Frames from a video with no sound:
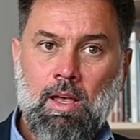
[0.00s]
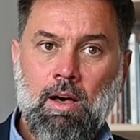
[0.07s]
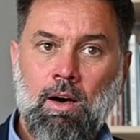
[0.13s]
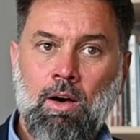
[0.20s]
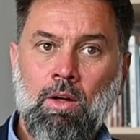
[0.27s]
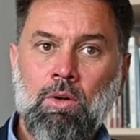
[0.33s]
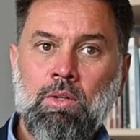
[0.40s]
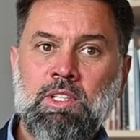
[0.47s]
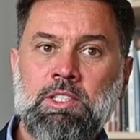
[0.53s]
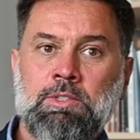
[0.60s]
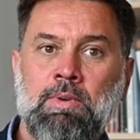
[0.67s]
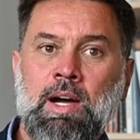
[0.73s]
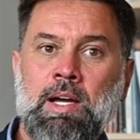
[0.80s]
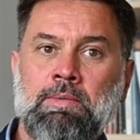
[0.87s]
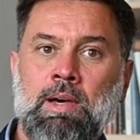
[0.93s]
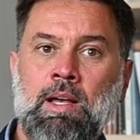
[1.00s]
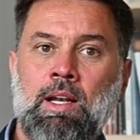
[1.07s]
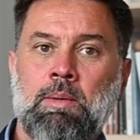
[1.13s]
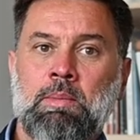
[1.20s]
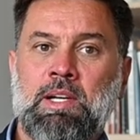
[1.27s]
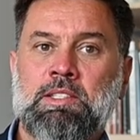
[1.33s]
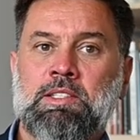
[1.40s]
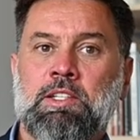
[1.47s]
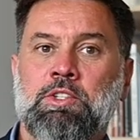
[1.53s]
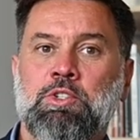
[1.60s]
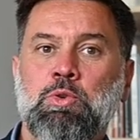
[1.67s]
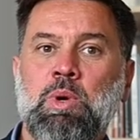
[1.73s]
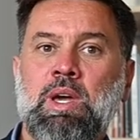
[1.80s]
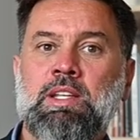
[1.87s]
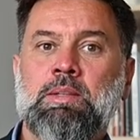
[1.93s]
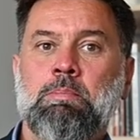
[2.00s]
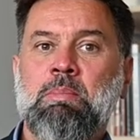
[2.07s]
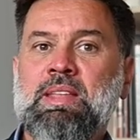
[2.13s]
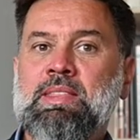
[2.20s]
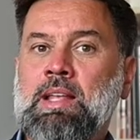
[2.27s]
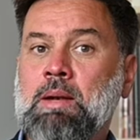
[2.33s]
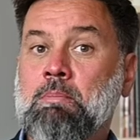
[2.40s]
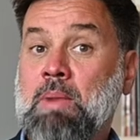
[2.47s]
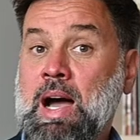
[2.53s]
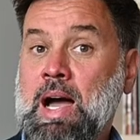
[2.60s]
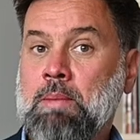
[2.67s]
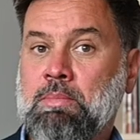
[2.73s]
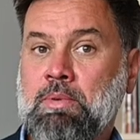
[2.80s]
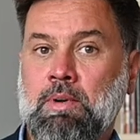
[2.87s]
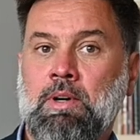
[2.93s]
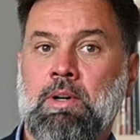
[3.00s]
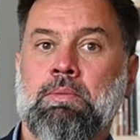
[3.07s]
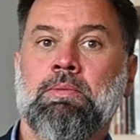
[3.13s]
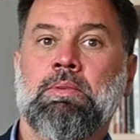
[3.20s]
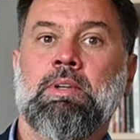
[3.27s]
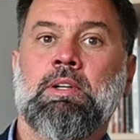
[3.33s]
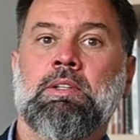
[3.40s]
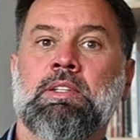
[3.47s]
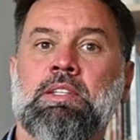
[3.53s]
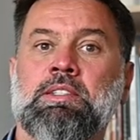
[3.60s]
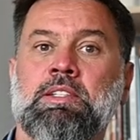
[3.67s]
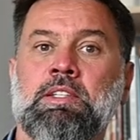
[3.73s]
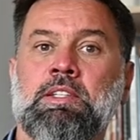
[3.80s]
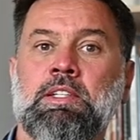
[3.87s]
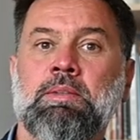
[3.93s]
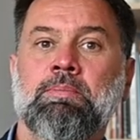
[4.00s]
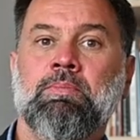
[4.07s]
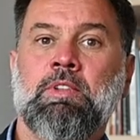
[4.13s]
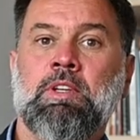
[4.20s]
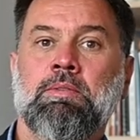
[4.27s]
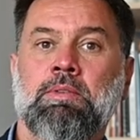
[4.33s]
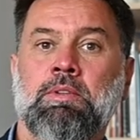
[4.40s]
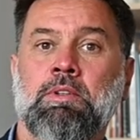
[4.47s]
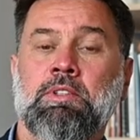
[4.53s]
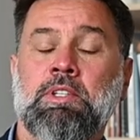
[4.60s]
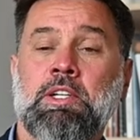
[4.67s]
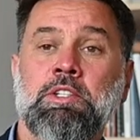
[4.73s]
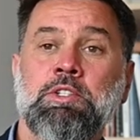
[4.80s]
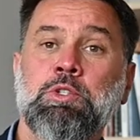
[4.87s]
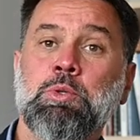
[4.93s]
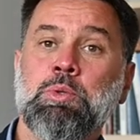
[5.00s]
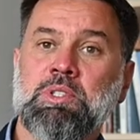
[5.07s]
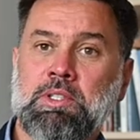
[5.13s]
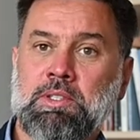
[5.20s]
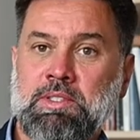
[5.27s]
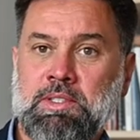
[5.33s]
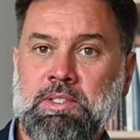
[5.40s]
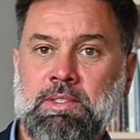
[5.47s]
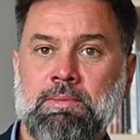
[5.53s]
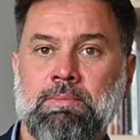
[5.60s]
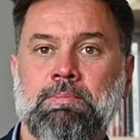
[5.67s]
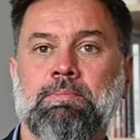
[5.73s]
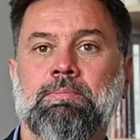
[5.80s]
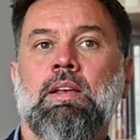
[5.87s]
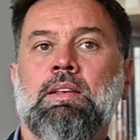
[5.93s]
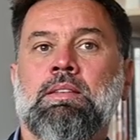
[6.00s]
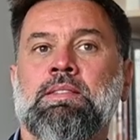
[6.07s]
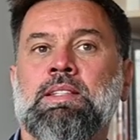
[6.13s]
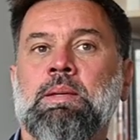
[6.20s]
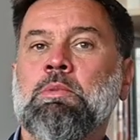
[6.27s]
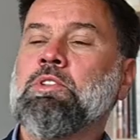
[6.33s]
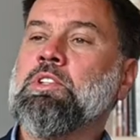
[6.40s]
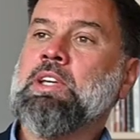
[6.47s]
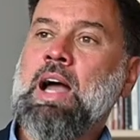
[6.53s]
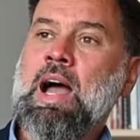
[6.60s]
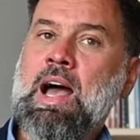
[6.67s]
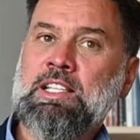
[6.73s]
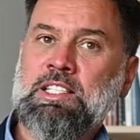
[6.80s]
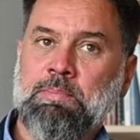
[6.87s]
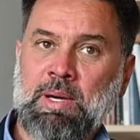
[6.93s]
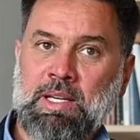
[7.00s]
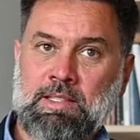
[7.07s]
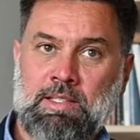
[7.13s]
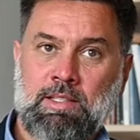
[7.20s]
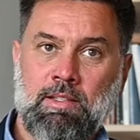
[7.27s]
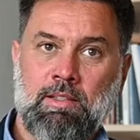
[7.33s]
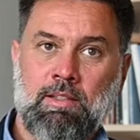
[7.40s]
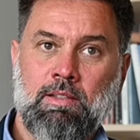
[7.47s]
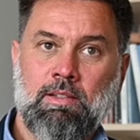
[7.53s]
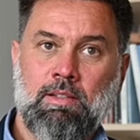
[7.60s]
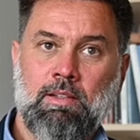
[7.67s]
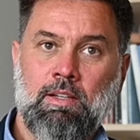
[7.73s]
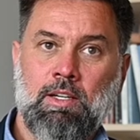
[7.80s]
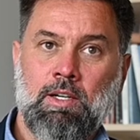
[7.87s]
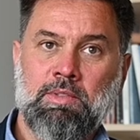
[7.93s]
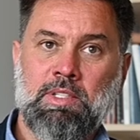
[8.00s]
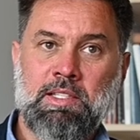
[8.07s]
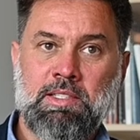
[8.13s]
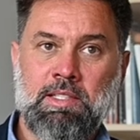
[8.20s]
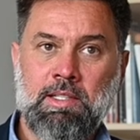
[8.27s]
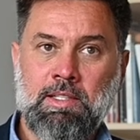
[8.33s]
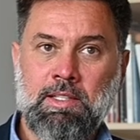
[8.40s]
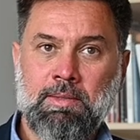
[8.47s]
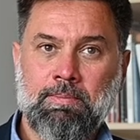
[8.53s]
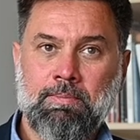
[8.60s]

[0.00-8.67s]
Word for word: All these five elements create mental map of uh, the city uh, for their users. Semiotic aspect of the city.